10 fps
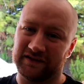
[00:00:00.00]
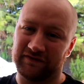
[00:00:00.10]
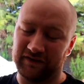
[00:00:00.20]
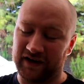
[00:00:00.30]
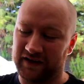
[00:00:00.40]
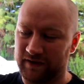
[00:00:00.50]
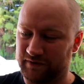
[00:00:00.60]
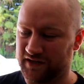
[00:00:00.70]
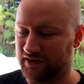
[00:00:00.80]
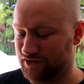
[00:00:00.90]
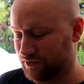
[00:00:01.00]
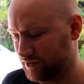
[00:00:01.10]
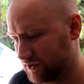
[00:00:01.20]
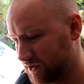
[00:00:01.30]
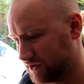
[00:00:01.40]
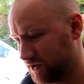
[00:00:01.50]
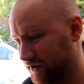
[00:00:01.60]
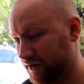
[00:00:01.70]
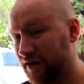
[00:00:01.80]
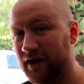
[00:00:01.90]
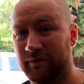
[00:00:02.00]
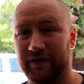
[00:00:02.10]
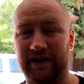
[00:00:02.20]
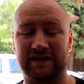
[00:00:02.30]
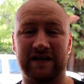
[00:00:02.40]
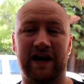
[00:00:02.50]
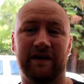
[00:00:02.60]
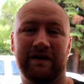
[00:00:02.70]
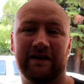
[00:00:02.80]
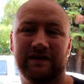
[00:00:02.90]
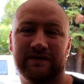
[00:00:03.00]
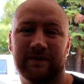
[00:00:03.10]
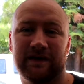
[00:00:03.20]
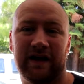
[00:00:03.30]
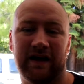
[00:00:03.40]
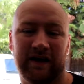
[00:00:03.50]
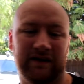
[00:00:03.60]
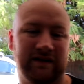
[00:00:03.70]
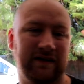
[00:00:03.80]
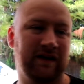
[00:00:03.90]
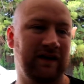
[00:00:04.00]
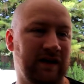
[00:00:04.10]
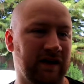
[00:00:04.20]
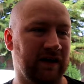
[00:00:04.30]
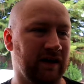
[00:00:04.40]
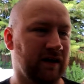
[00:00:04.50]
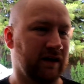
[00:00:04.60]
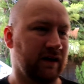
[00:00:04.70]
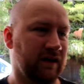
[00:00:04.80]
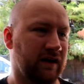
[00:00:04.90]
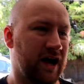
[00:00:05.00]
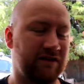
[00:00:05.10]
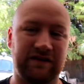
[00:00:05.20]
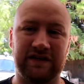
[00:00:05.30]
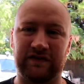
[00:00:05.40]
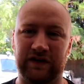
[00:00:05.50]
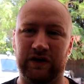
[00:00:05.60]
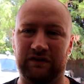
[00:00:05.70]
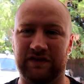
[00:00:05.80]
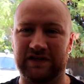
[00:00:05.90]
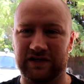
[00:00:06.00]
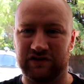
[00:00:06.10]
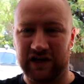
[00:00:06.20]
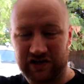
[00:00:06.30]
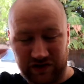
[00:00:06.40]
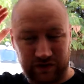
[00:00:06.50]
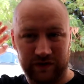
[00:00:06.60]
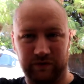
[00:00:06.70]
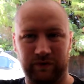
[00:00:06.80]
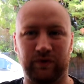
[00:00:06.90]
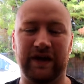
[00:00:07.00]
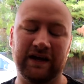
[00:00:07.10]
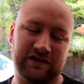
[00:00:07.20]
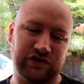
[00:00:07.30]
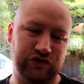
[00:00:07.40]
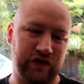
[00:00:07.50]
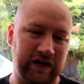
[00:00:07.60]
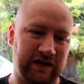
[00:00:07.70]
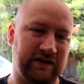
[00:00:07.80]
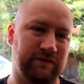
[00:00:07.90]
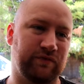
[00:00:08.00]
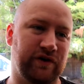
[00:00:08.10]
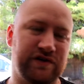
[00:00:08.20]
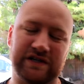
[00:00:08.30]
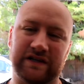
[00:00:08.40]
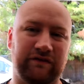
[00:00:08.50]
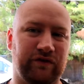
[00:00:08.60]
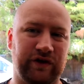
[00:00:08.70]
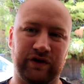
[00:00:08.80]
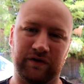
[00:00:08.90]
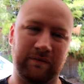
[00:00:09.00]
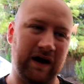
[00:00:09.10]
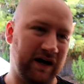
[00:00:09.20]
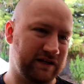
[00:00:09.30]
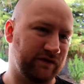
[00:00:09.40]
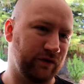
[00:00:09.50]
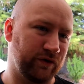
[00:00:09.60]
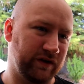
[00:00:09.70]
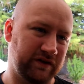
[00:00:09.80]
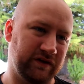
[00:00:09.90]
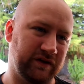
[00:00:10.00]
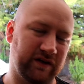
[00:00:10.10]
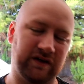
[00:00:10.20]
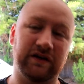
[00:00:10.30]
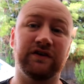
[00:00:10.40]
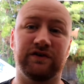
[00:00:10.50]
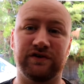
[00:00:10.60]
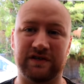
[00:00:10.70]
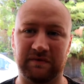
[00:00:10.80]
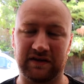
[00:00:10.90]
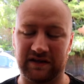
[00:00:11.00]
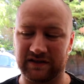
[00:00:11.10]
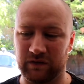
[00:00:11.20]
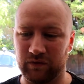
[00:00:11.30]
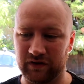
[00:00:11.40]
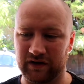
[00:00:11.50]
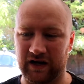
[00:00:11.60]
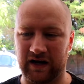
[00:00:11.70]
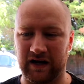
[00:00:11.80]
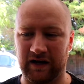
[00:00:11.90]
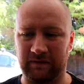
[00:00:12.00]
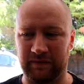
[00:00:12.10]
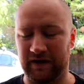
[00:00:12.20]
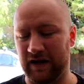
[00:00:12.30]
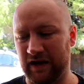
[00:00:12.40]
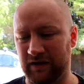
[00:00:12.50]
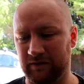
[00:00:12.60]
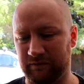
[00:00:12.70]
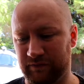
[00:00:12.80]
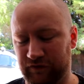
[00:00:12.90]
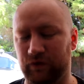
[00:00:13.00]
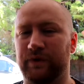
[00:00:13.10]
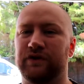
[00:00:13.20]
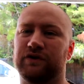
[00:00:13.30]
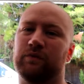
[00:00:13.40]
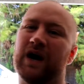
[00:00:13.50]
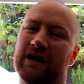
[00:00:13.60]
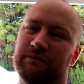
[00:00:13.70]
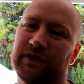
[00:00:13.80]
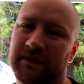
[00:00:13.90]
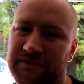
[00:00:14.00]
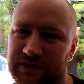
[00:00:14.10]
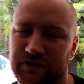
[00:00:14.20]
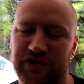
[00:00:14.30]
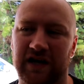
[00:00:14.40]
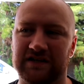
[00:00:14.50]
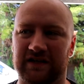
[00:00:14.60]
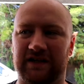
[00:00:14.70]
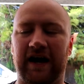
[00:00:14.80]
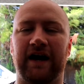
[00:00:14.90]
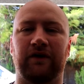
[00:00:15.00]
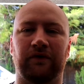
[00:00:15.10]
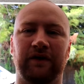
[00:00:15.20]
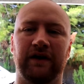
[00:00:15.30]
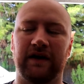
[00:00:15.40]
to find that potential. So I'm pretty excited about this one, and after this video, after this introduction to it, we will get straight into the project. I've already got the parts for it to do some of the things I want, but now, before we do the wide body, I'm still chasing down